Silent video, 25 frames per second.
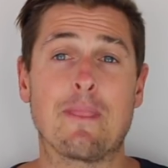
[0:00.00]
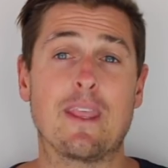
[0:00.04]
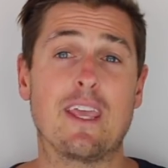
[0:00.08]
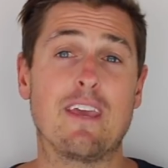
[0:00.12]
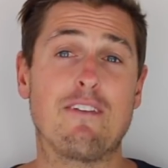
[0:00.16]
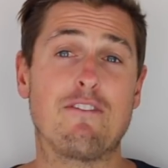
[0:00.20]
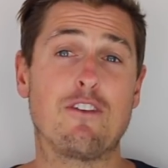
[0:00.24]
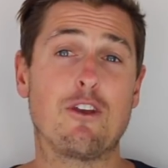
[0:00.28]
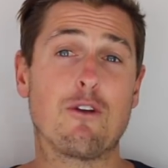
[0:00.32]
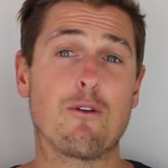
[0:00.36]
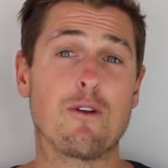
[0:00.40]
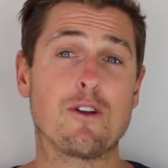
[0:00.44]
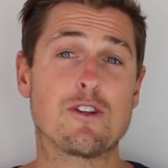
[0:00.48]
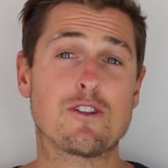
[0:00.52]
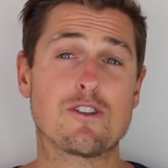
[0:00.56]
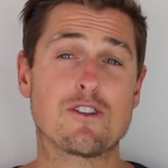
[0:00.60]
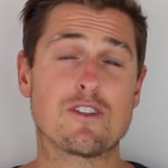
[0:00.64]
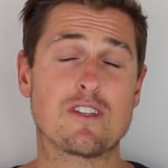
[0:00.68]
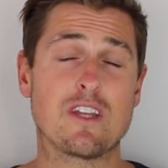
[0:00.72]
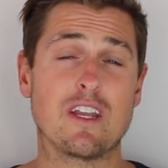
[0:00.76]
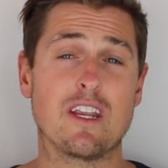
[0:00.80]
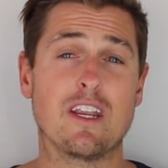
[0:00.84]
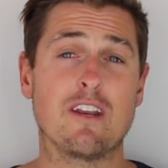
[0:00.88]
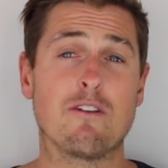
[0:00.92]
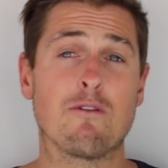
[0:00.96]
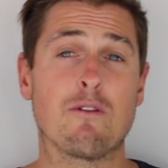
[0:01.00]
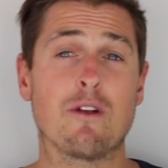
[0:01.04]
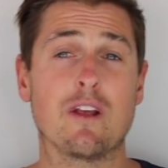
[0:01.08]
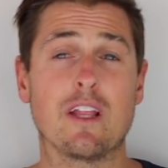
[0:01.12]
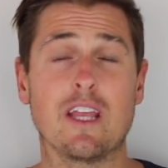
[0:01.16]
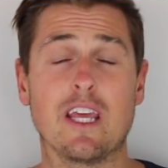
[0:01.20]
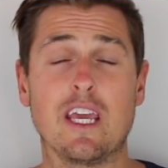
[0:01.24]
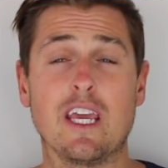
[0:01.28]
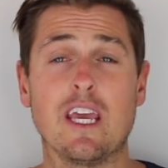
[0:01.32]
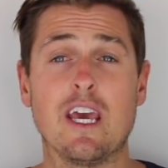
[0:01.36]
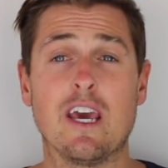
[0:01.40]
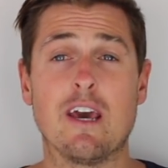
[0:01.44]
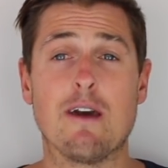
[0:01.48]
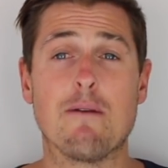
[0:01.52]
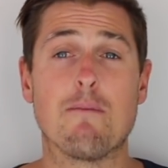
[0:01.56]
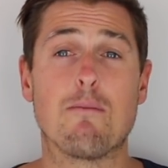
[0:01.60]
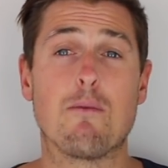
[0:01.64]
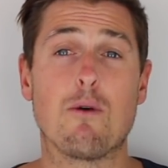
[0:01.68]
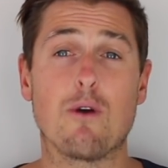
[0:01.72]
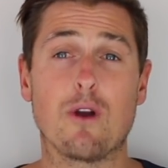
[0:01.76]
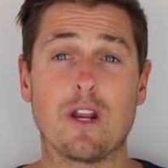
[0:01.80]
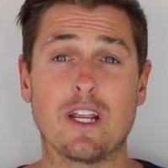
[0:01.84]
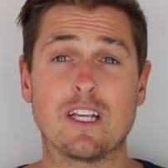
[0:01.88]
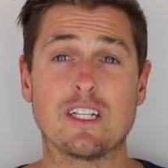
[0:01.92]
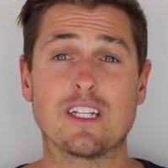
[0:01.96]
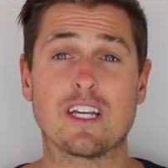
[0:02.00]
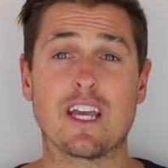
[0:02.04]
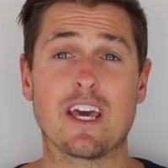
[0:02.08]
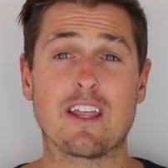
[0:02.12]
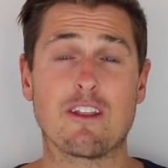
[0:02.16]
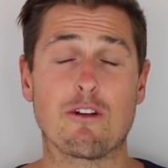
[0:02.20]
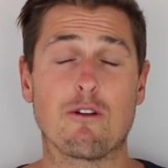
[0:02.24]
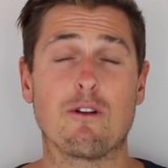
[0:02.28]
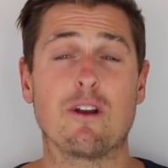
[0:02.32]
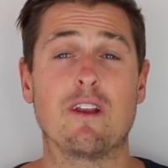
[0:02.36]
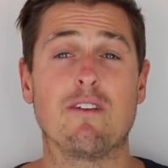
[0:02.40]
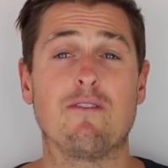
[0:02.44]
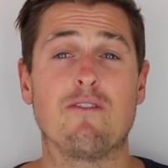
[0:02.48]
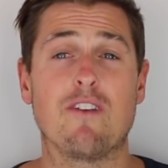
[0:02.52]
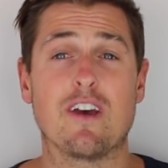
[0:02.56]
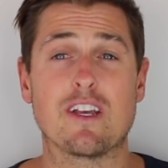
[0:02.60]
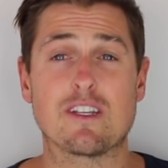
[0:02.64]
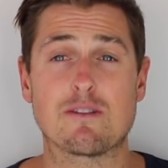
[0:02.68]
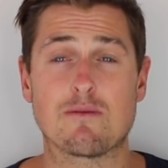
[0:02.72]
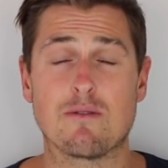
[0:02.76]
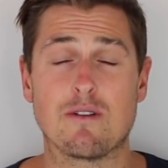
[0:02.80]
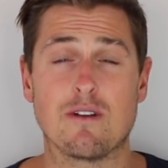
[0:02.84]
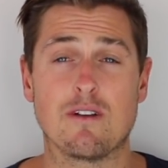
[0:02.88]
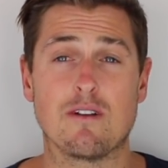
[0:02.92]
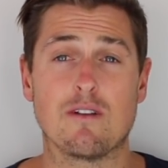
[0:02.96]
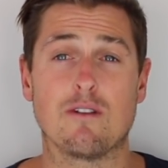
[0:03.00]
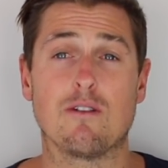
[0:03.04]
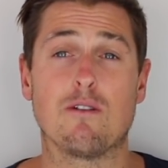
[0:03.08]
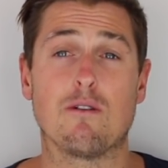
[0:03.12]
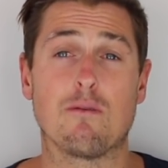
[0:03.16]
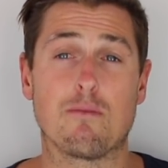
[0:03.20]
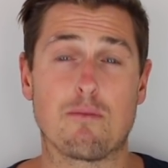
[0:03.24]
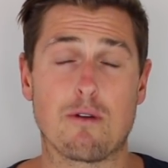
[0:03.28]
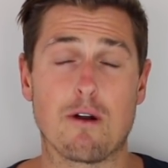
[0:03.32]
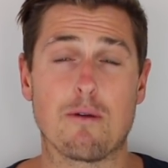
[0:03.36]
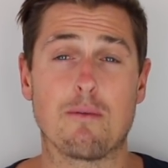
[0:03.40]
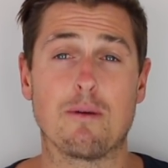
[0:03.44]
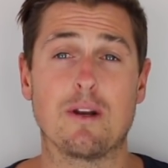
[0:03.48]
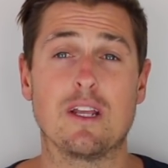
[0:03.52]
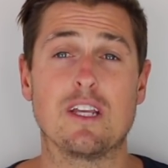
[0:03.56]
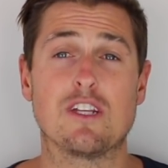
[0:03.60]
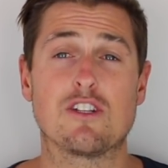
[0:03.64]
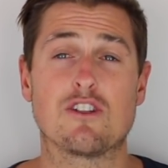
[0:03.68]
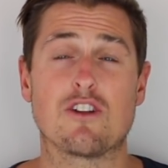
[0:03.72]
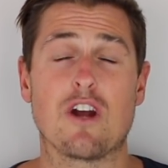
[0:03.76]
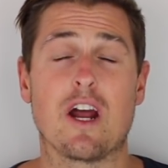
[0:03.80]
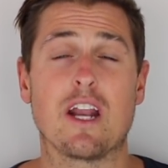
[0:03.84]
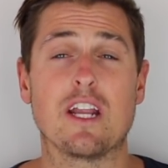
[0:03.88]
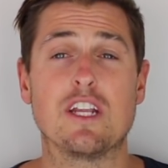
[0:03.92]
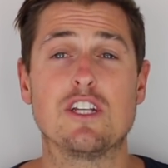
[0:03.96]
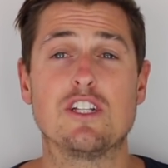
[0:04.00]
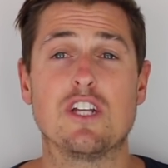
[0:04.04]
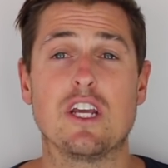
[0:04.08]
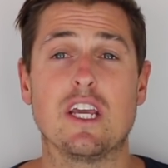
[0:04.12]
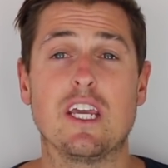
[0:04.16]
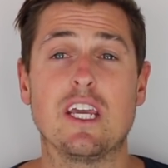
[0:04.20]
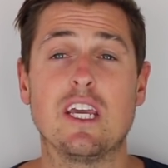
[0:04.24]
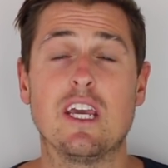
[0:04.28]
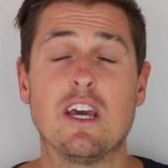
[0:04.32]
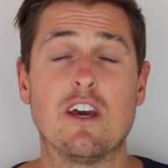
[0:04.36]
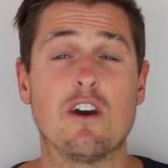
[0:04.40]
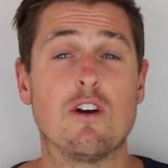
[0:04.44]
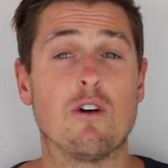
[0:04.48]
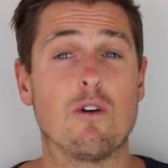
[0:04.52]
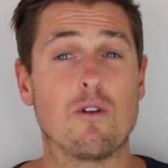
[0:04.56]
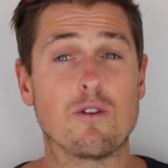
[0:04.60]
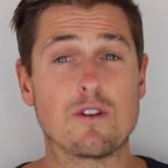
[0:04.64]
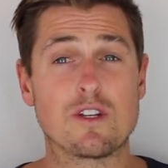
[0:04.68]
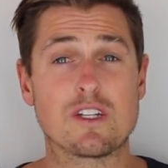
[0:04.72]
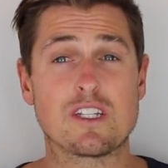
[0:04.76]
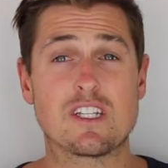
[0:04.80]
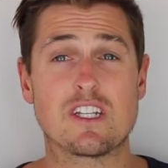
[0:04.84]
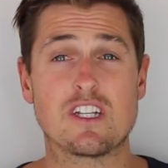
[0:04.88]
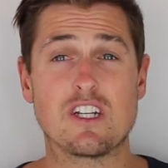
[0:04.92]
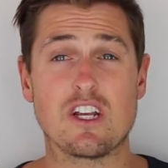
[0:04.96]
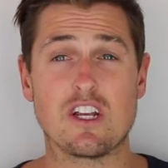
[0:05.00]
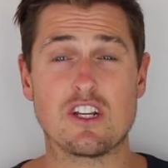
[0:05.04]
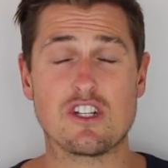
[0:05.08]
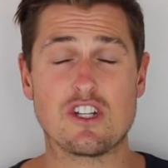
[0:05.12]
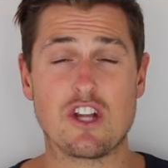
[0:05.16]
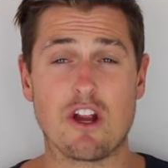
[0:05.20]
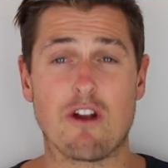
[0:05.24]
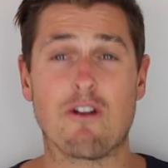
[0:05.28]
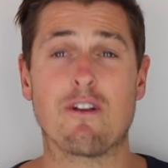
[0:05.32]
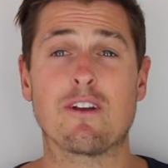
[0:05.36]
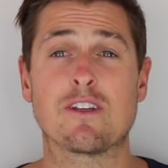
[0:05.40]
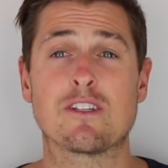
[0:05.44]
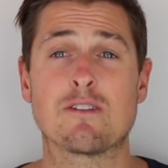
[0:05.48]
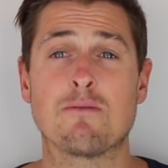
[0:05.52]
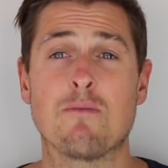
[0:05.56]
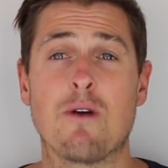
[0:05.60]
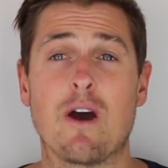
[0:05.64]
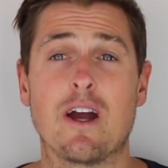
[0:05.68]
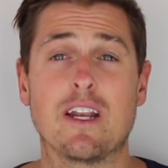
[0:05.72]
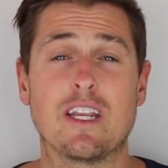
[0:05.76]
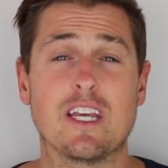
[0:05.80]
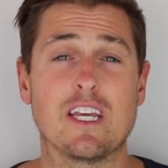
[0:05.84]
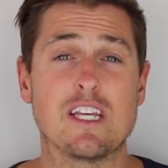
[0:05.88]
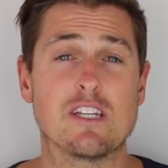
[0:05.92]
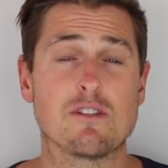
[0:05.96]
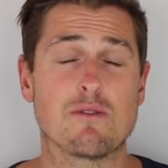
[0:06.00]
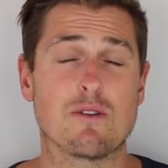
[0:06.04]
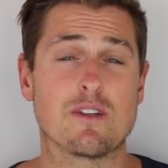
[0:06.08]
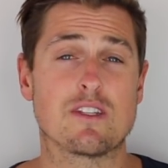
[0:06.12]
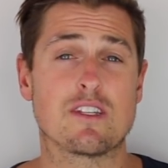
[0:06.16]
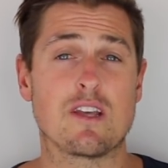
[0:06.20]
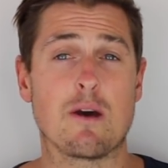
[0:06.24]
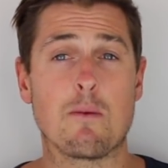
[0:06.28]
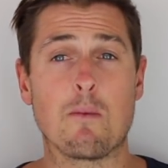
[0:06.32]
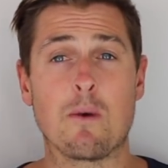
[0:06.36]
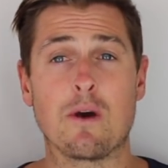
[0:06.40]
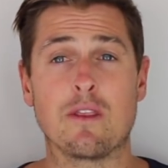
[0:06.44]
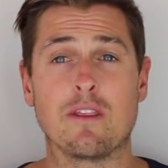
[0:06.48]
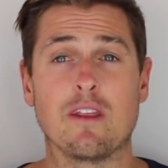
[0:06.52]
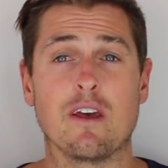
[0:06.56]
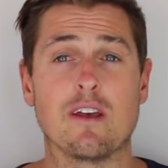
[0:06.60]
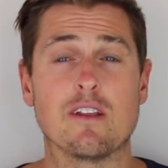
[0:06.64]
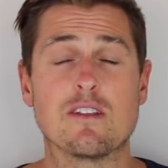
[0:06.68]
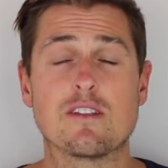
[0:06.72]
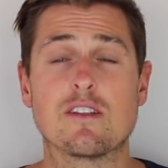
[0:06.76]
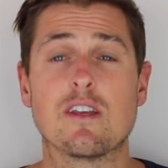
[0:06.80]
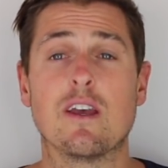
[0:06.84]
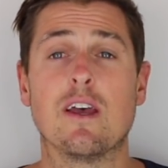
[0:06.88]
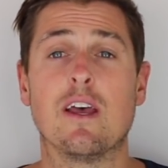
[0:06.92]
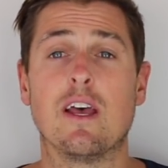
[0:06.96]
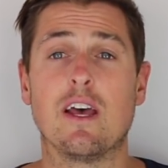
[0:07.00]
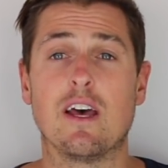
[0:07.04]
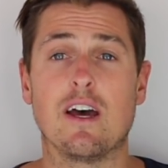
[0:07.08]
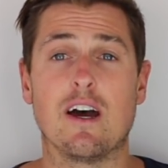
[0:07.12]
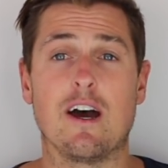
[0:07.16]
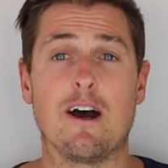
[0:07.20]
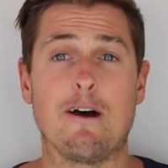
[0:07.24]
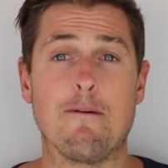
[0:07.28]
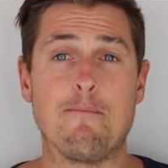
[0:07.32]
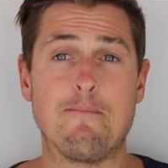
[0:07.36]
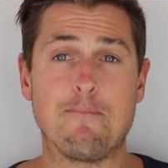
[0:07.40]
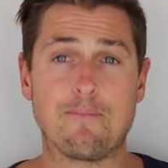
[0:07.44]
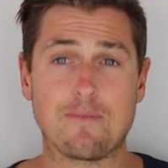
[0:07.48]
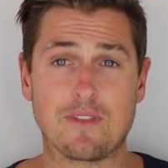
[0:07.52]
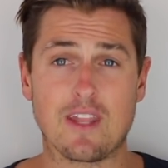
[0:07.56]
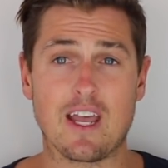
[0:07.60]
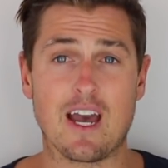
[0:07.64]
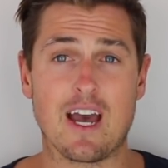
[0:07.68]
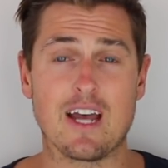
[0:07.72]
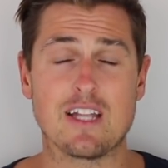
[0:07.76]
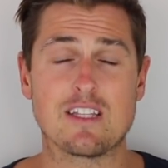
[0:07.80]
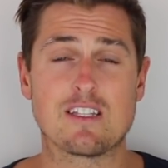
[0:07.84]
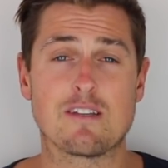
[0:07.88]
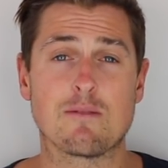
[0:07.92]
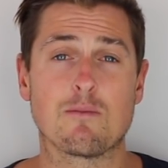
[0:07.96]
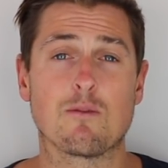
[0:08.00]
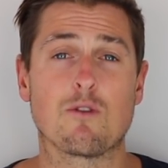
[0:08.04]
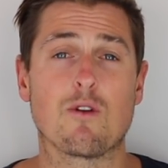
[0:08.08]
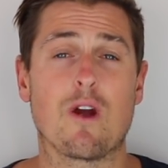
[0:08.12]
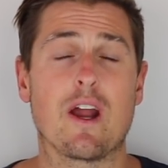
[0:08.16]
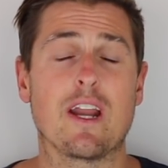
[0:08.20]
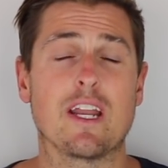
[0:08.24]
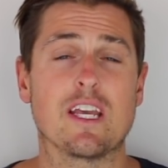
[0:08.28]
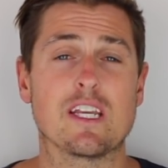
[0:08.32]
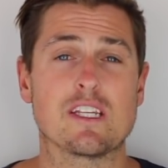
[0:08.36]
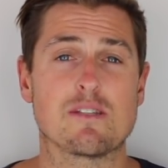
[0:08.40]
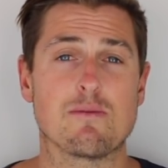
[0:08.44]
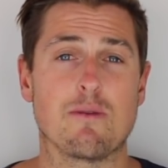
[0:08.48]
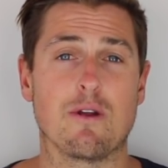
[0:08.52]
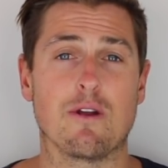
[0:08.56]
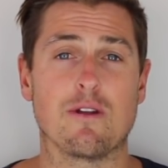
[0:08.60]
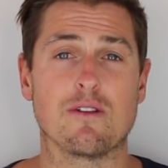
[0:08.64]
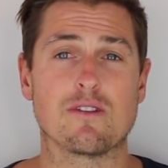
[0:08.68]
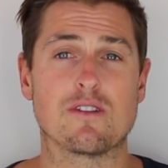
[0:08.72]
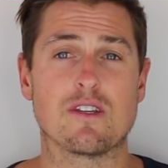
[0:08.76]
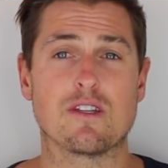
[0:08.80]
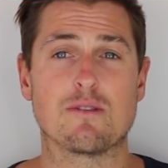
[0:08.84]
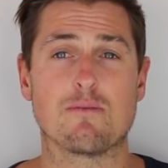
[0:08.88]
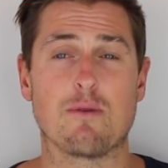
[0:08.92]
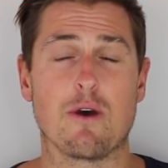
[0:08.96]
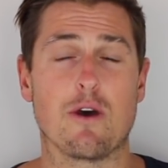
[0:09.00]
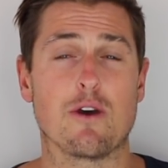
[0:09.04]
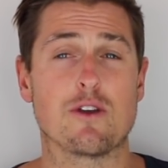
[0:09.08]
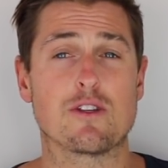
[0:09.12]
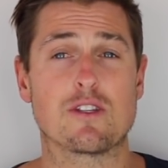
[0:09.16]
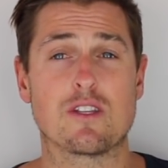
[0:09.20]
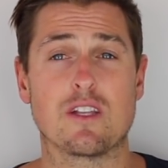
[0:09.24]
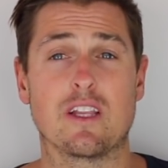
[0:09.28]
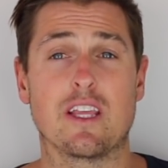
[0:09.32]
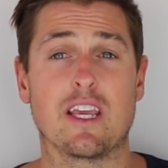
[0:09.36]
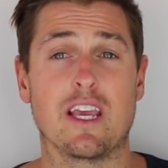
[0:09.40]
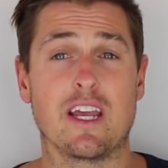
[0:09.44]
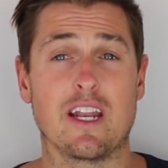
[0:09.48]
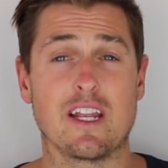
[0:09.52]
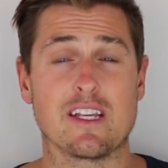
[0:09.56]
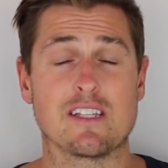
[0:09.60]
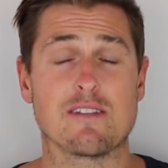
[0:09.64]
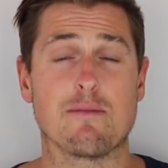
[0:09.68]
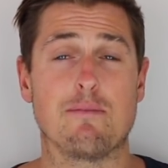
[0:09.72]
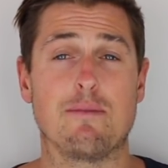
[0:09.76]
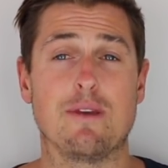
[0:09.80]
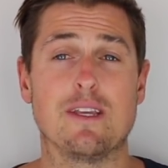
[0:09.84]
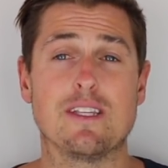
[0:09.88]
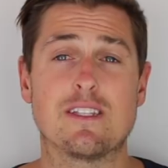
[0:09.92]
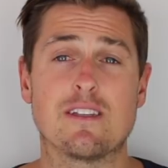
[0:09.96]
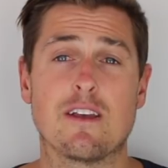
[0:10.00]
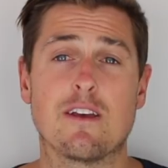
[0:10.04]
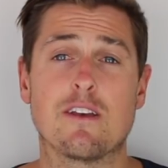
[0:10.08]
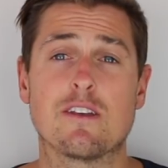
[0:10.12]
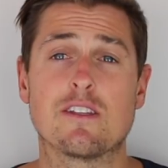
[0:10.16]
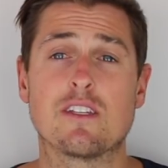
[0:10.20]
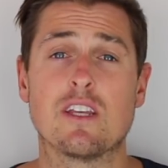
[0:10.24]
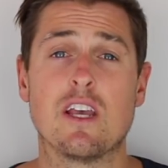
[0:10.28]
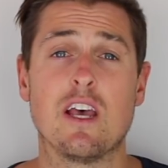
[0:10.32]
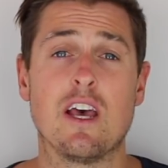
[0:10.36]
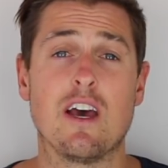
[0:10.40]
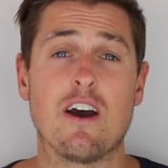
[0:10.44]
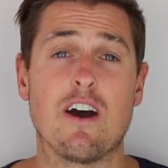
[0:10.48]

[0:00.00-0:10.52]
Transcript: If you're interested in really putting together an investment or property strategy, or just sharing some ideas with someone that's had some great experiences personally and as a business,